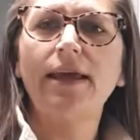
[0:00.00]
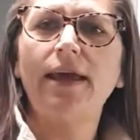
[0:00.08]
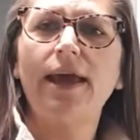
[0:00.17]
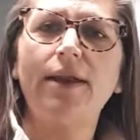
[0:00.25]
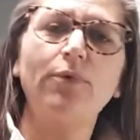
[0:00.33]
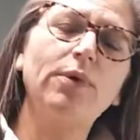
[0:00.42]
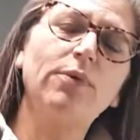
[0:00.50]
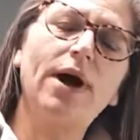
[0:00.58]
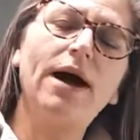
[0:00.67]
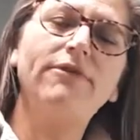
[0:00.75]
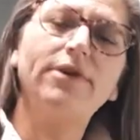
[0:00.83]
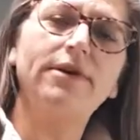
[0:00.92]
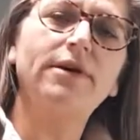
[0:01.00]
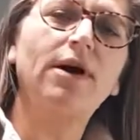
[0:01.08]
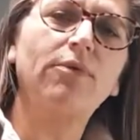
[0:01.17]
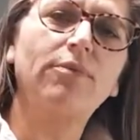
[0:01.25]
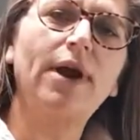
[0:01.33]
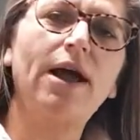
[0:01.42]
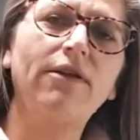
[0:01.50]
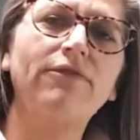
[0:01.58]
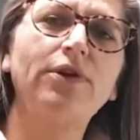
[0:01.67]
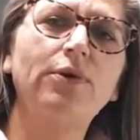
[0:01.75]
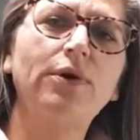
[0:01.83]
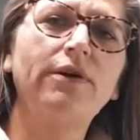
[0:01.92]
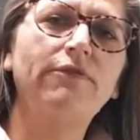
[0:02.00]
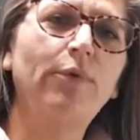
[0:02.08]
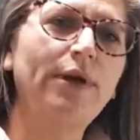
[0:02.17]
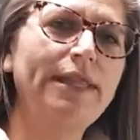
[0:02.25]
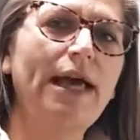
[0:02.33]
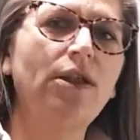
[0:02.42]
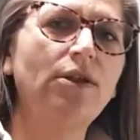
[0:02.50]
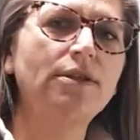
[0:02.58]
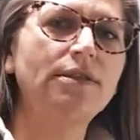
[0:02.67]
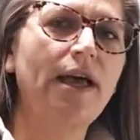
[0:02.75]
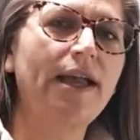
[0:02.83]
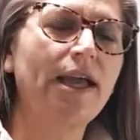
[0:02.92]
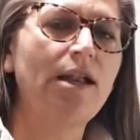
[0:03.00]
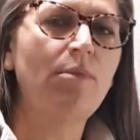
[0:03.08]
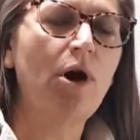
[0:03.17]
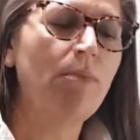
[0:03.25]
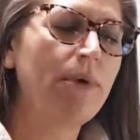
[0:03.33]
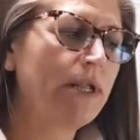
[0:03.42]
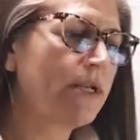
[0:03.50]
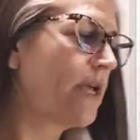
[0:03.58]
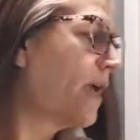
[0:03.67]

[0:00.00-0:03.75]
and we will have a round view of what that looks like in a moment.